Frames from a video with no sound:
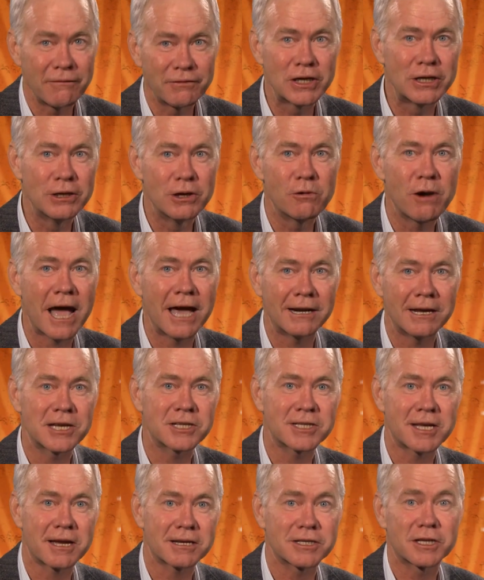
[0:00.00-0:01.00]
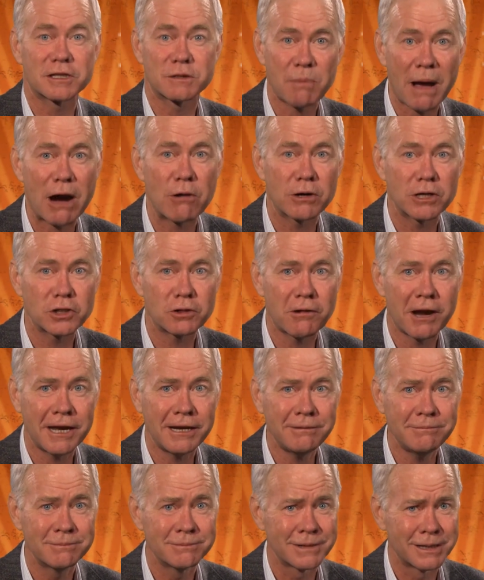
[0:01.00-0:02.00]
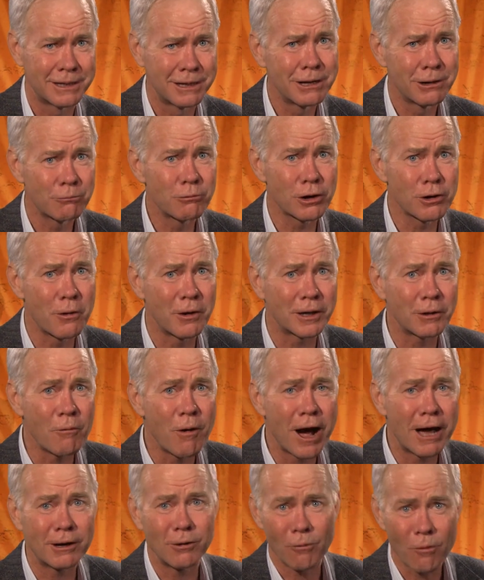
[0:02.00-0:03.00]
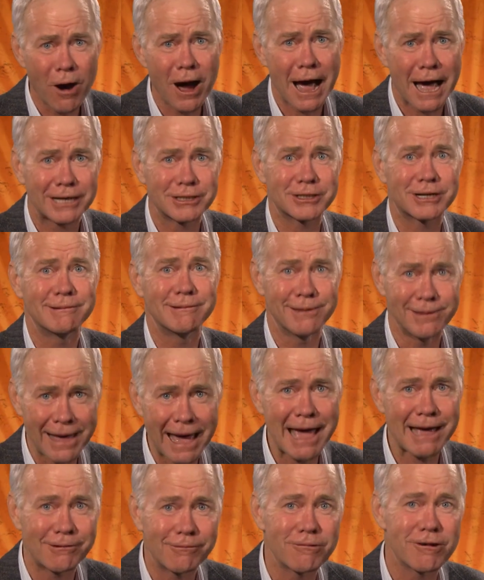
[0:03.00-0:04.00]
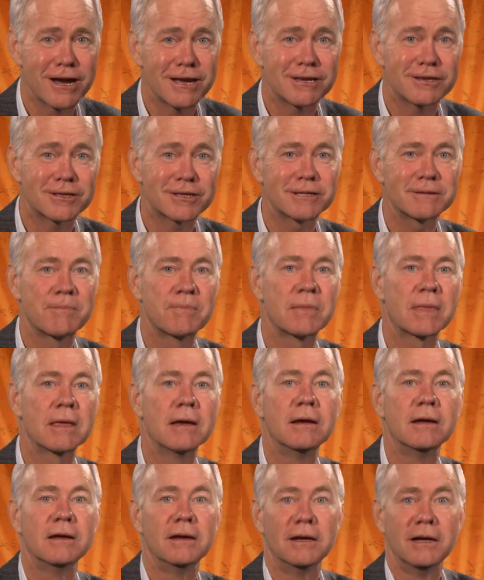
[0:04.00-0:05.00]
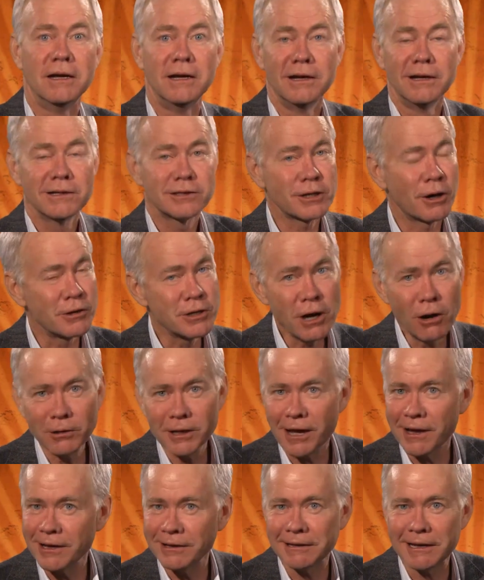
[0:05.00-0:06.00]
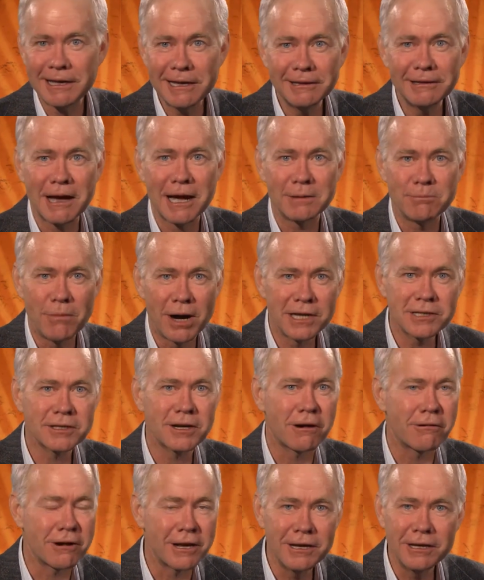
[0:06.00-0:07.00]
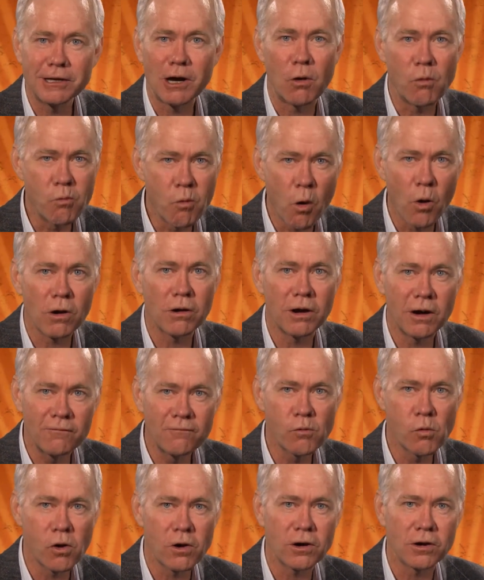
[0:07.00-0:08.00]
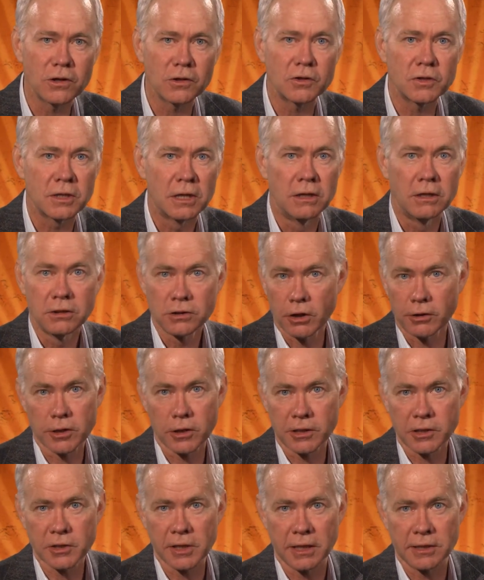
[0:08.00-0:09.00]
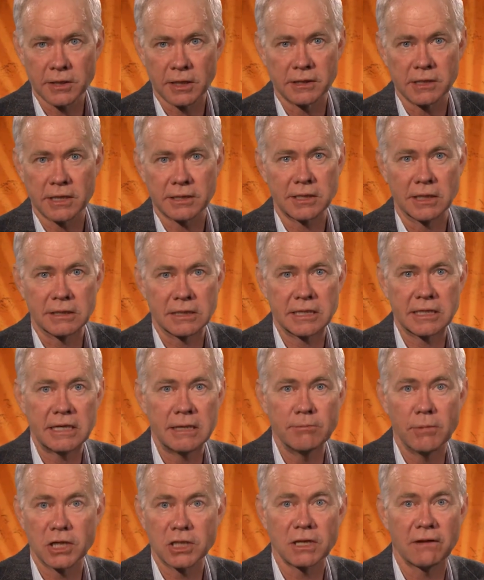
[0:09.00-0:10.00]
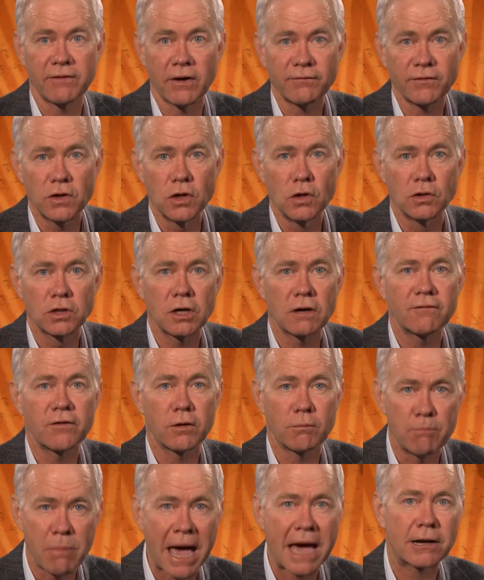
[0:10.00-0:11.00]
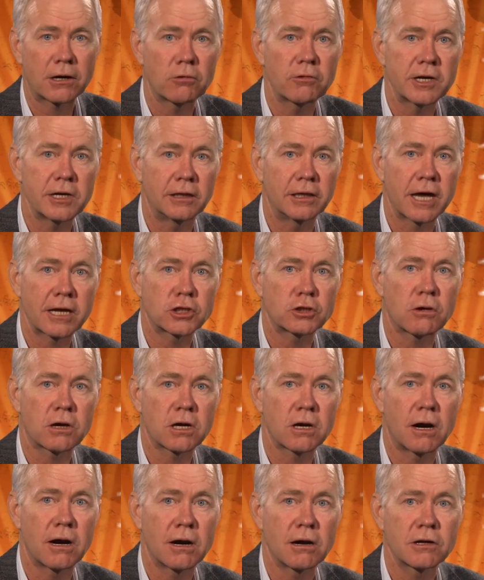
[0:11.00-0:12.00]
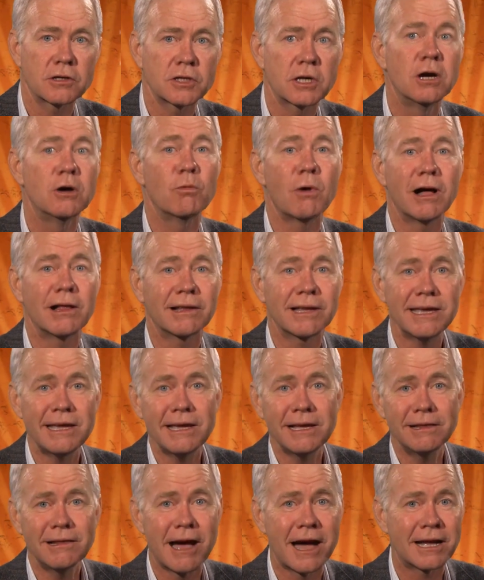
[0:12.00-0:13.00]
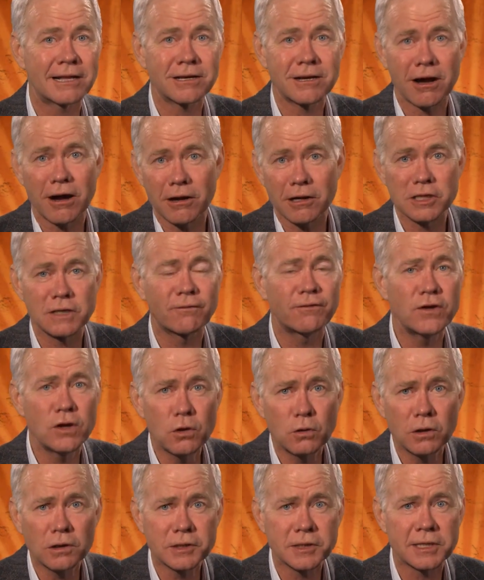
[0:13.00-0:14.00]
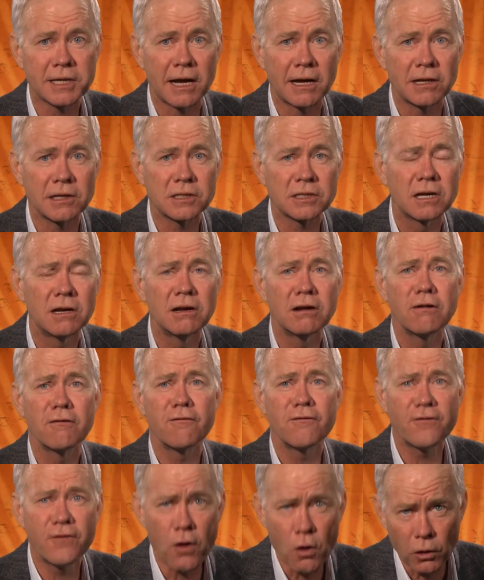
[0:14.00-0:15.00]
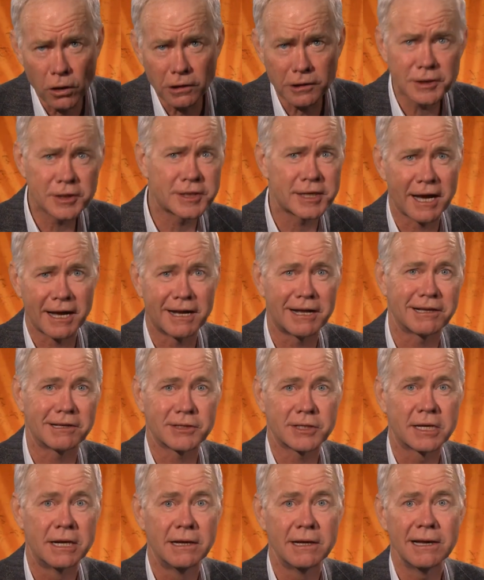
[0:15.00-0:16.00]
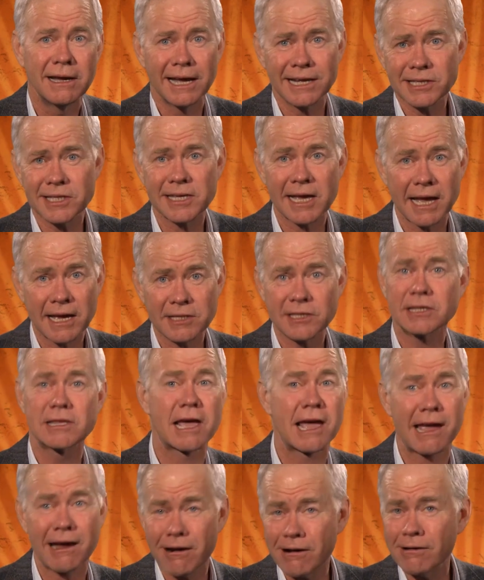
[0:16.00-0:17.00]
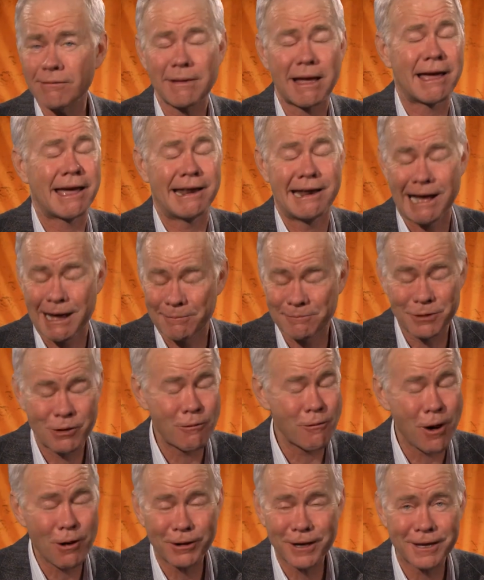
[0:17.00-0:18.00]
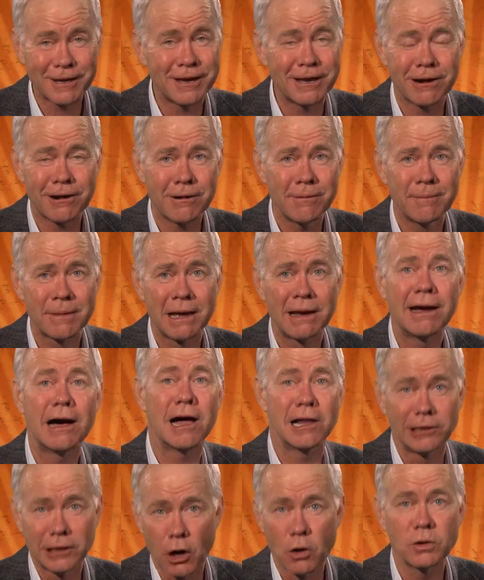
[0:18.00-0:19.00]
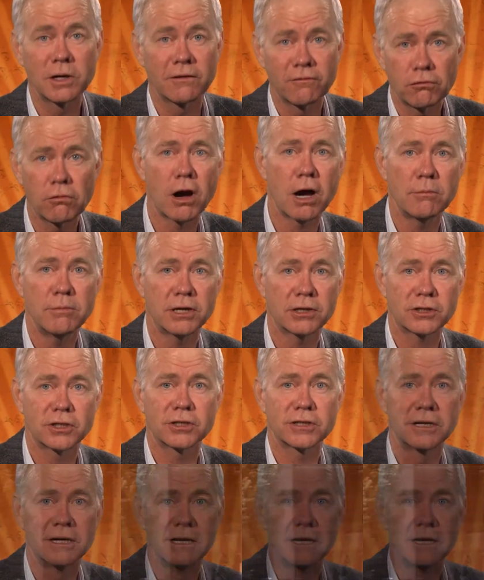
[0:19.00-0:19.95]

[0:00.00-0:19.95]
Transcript: of the new N S X's powertrain? We're going to want to watch that race. Toyota and Elon Musk are in a war of words. Toyota says it doesn't see much of a future for battery electric cars, while Elon calls fuel cells fool cells and says they're, and I'm quoting here, a load of rubbish.